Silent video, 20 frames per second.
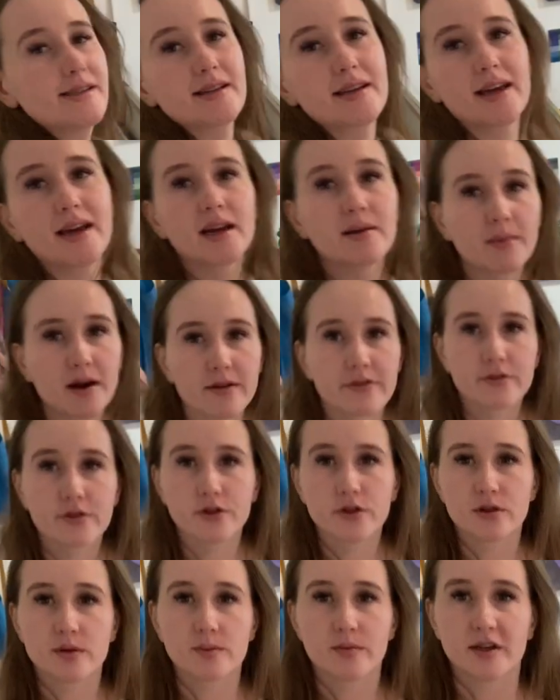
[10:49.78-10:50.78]
again, my
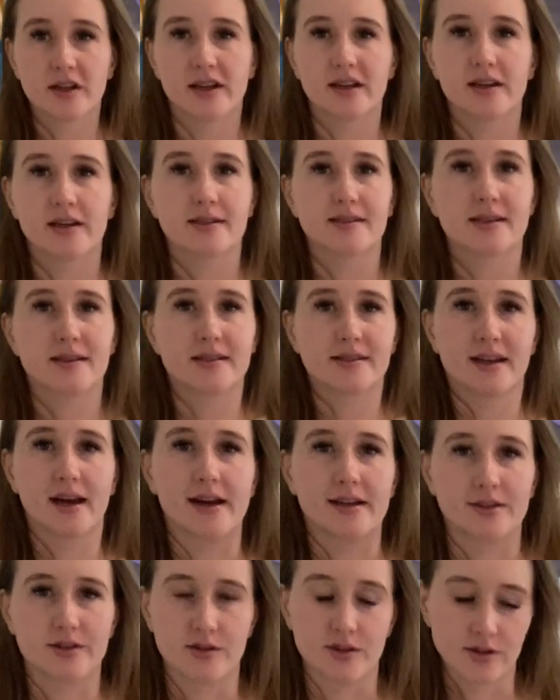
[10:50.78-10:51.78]
room is a
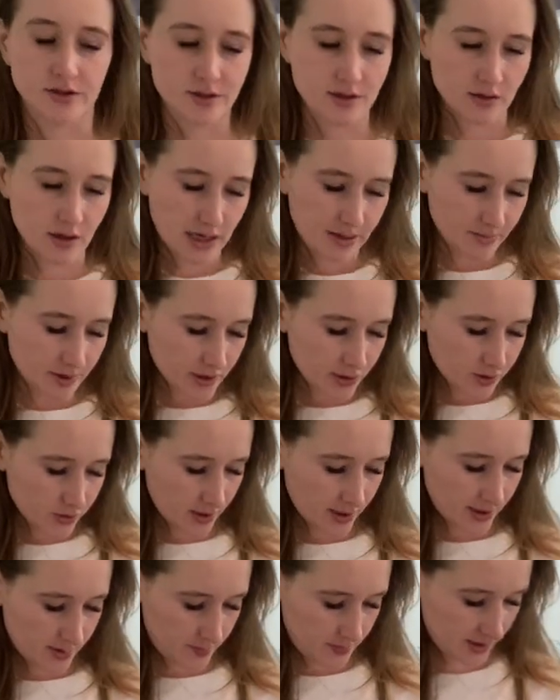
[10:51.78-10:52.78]
disaster, so I'm gonna
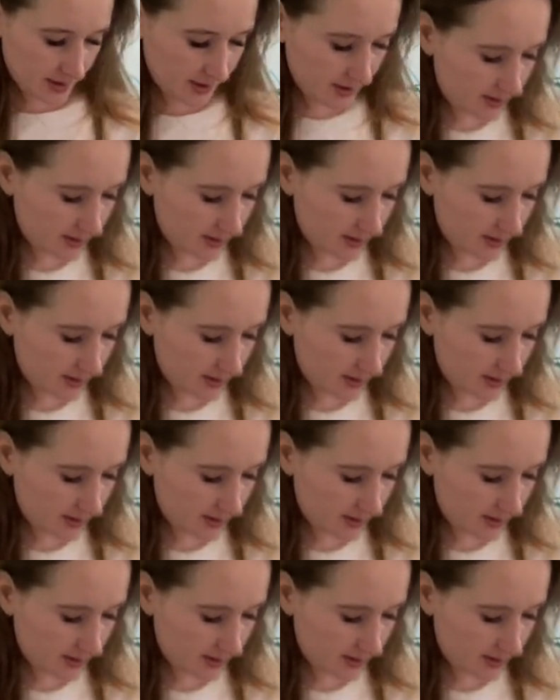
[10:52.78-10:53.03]
try to pick